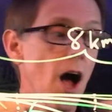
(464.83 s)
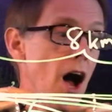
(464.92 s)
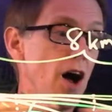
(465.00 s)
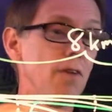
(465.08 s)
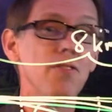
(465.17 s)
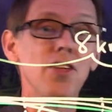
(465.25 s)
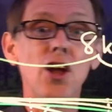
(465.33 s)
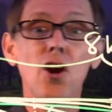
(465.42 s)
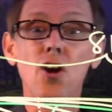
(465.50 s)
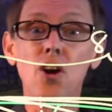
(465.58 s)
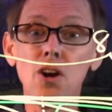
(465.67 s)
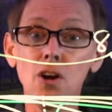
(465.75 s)
of the
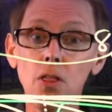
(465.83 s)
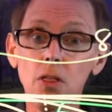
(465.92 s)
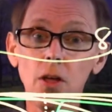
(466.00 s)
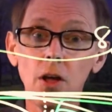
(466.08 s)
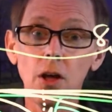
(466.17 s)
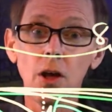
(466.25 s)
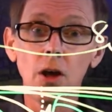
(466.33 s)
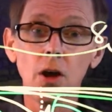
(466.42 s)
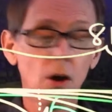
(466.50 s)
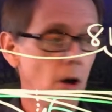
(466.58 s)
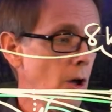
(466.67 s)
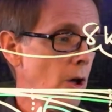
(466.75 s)
earth.
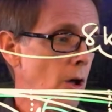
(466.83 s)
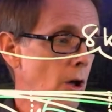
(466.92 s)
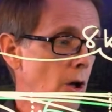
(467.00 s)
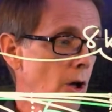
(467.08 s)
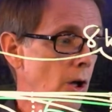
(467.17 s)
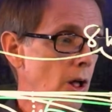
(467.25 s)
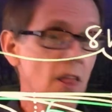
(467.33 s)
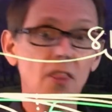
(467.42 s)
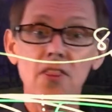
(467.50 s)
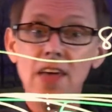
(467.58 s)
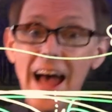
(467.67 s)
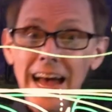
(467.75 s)

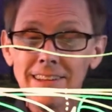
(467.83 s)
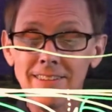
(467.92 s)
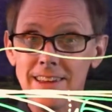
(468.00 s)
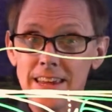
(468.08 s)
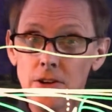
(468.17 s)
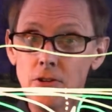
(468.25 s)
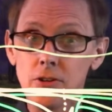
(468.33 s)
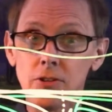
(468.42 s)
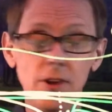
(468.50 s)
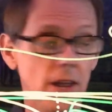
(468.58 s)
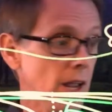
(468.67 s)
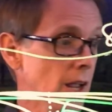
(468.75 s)
That's
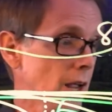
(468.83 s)
interesting.